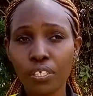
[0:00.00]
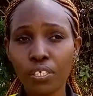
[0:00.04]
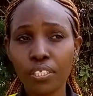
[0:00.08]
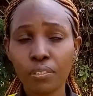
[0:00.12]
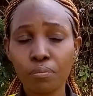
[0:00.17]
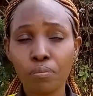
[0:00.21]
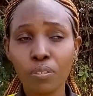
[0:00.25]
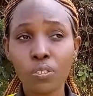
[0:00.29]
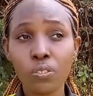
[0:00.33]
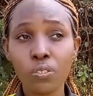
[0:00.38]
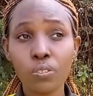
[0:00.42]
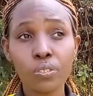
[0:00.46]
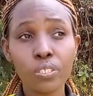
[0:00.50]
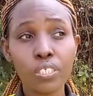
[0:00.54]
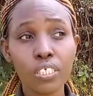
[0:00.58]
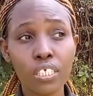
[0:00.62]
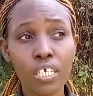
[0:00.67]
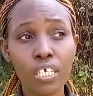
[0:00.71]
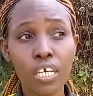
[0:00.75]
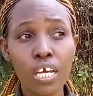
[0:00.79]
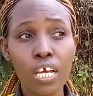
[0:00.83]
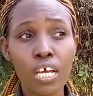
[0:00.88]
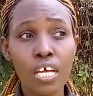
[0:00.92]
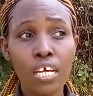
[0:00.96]
Because
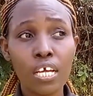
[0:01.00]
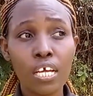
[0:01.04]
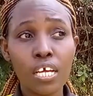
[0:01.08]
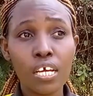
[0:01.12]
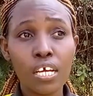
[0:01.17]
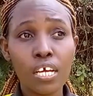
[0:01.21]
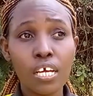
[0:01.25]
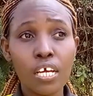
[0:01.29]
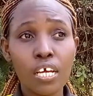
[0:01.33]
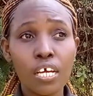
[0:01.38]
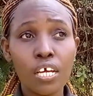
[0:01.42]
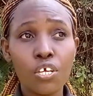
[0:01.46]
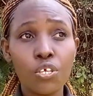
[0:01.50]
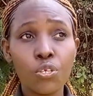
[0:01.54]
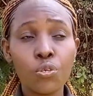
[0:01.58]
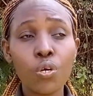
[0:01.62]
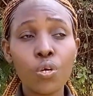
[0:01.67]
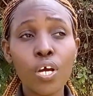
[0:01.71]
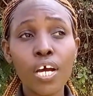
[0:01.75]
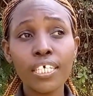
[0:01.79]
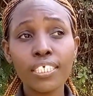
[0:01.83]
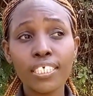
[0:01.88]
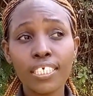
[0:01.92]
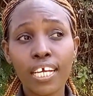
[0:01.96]
you
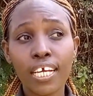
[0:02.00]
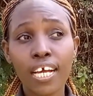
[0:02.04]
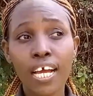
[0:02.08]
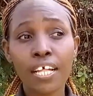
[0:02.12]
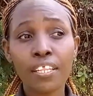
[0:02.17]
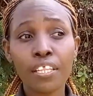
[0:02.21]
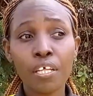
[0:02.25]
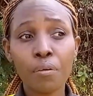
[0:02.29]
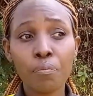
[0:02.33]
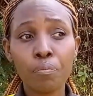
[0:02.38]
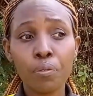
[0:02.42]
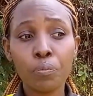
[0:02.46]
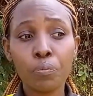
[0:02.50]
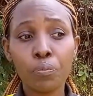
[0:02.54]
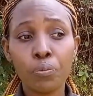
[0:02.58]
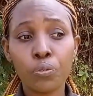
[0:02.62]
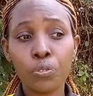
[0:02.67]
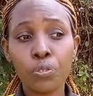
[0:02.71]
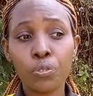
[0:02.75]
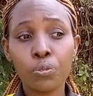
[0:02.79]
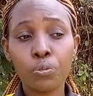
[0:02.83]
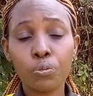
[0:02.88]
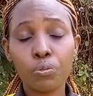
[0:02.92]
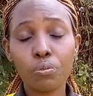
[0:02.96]
ask other people,
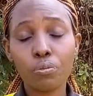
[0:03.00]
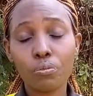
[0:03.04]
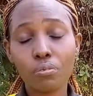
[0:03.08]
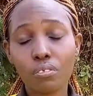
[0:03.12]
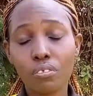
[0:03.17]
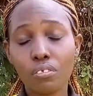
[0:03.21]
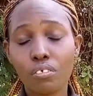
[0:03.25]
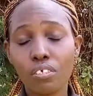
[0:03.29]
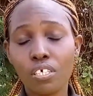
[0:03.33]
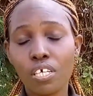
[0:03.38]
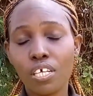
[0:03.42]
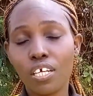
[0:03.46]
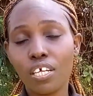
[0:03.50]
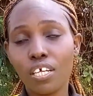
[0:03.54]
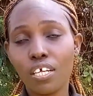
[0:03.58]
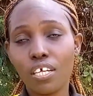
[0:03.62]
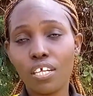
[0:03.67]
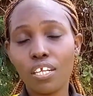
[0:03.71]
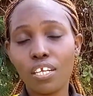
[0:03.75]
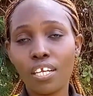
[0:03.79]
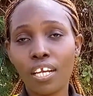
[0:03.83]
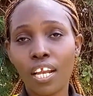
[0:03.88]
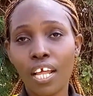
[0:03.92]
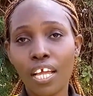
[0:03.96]
hey,
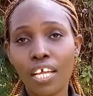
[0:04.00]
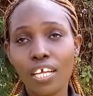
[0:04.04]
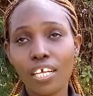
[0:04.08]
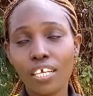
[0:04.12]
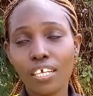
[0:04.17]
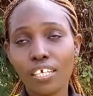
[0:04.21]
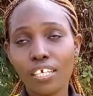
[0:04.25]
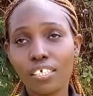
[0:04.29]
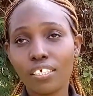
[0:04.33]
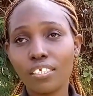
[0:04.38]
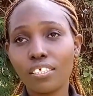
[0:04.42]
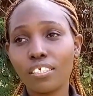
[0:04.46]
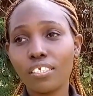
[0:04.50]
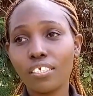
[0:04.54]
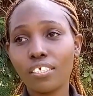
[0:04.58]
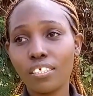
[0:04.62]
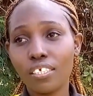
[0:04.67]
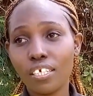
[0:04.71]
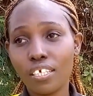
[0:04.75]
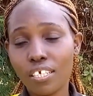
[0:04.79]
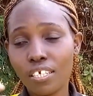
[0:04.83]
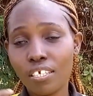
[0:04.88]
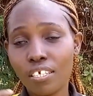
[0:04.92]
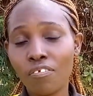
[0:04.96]
like,
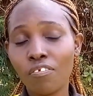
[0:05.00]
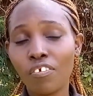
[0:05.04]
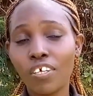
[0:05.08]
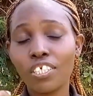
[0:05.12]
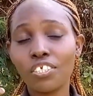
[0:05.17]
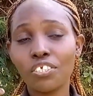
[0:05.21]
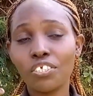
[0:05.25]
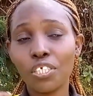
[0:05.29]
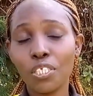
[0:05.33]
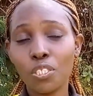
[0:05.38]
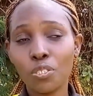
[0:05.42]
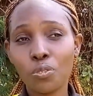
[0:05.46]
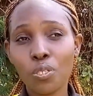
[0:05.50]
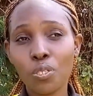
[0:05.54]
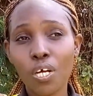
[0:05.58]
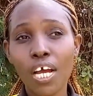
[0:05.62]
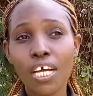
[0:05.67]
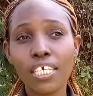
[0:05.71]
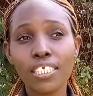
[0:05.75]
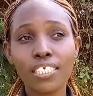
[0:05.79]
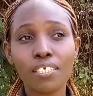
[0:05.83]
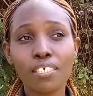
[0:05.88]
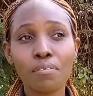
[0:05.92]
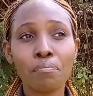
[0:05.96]
if I try to
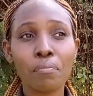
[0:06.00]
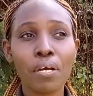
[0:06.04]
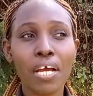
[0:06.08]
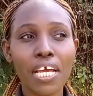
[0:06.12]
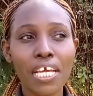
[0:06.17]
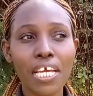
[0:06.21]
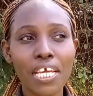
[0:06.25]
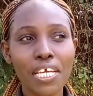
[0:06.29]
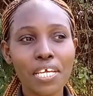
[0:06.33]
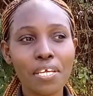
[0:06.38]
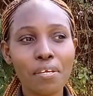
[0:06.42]
ask my